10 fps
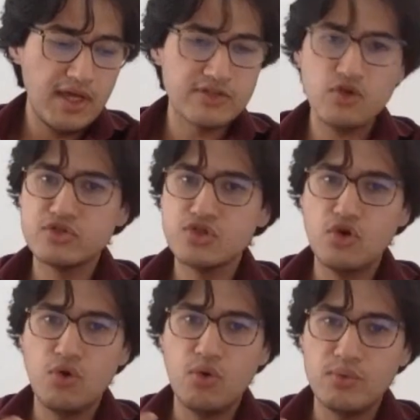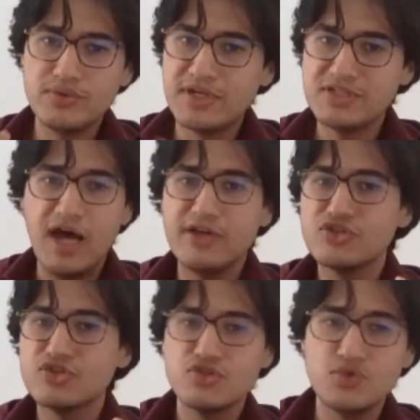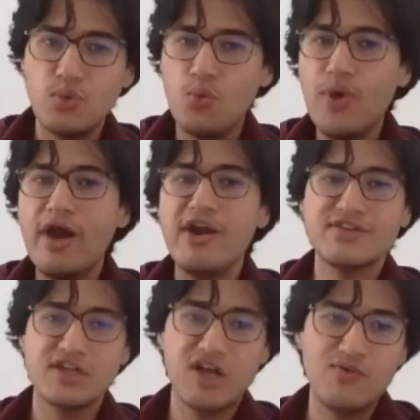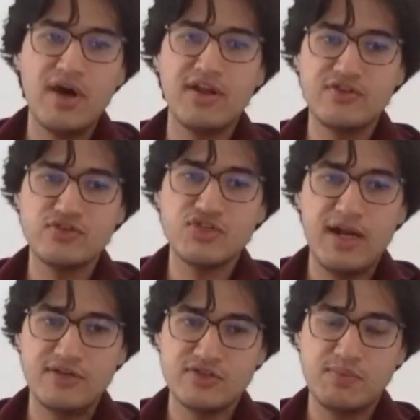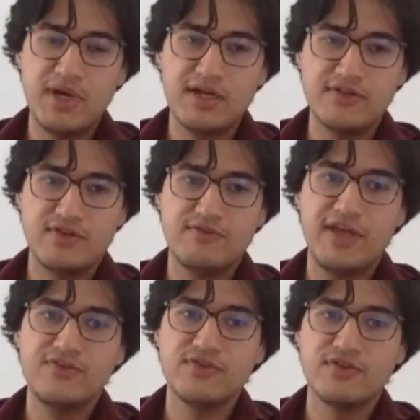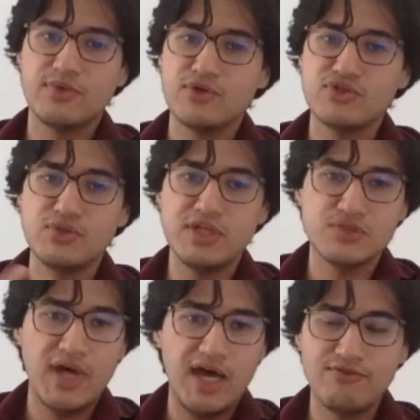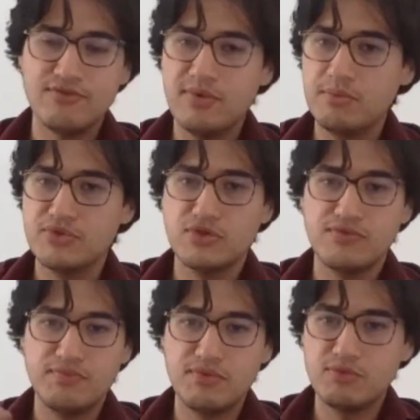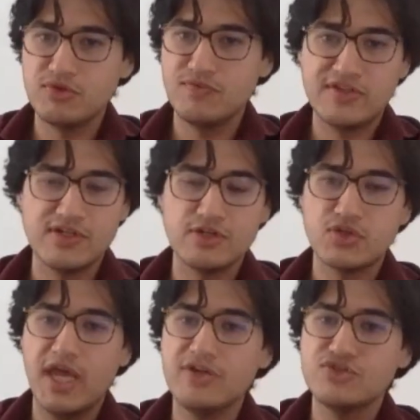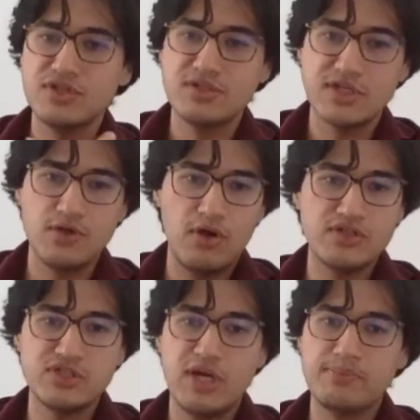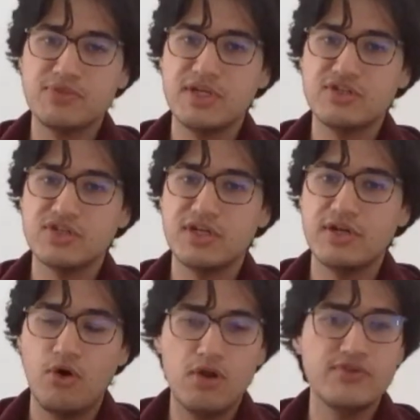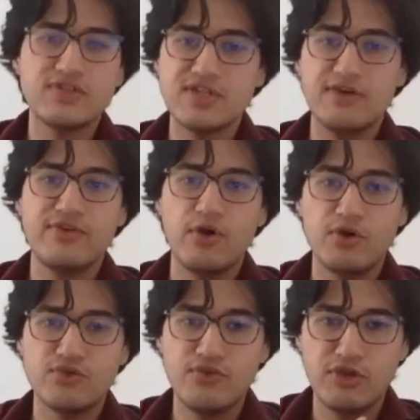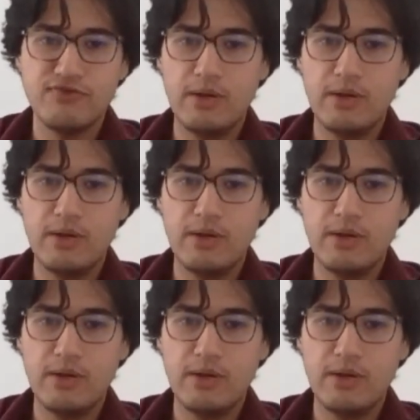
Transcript: It's also then tied to various other governance challenges Pakistan faces, because you need to have a sort of investment in education, technology adaptation, and all of that stuff in order for your